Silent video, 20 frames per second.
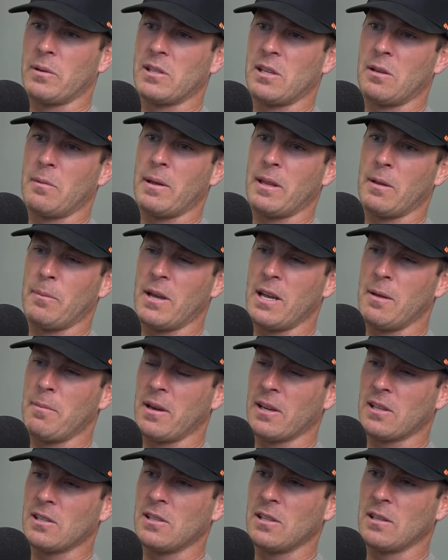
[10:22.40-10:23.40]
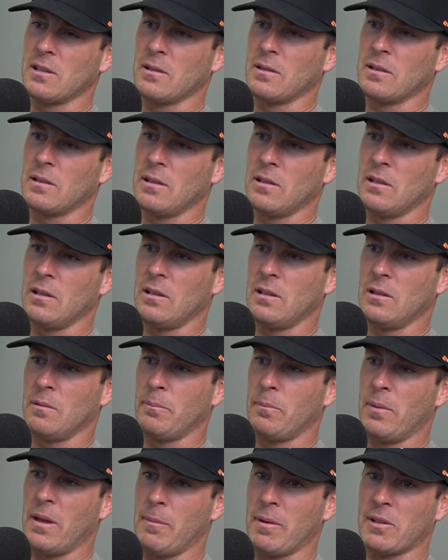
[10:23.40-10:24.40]
said about the
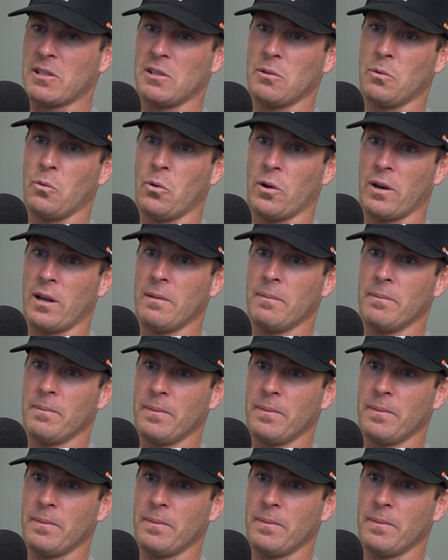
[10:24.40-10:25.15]
BMX in the water.